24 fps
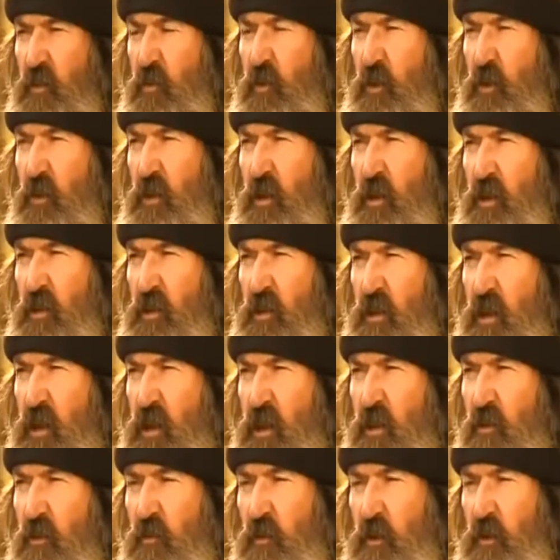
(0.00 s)
we'll get
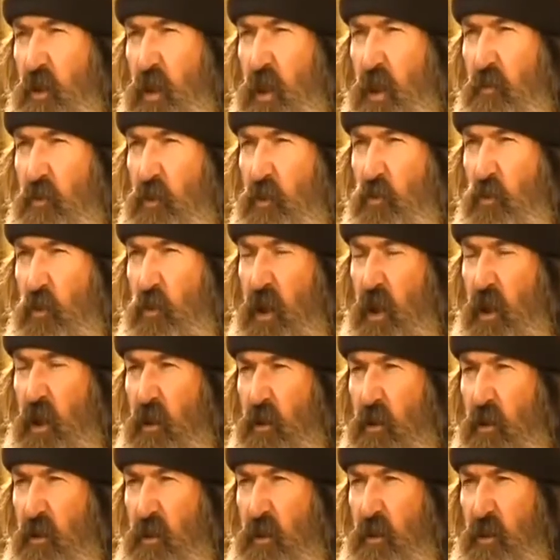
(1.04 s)
uh, we'll have a
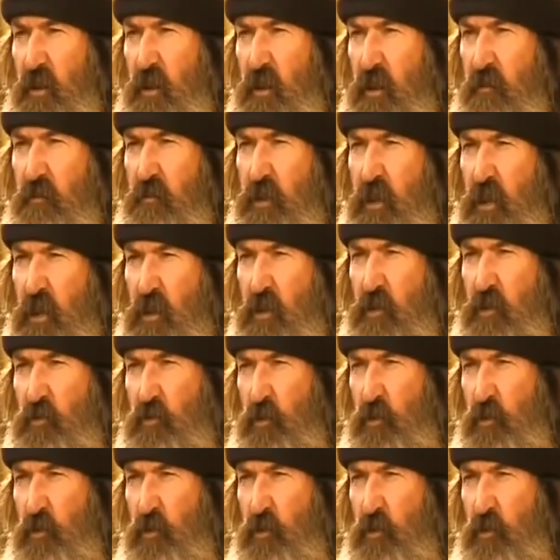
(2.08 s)
trailer, a vehicle